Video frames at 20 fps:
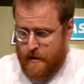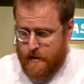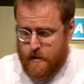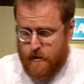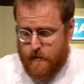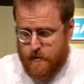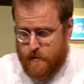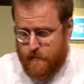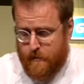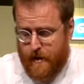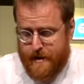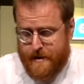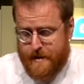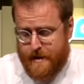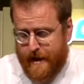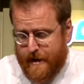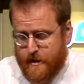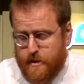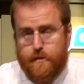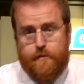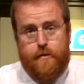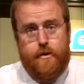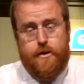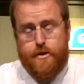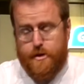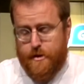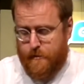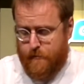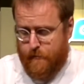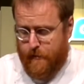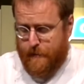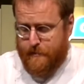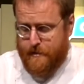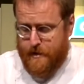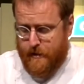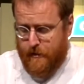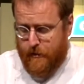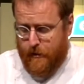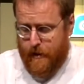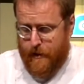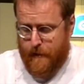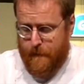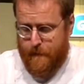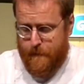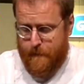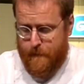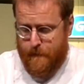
So some nice extra virgin rapeseed oil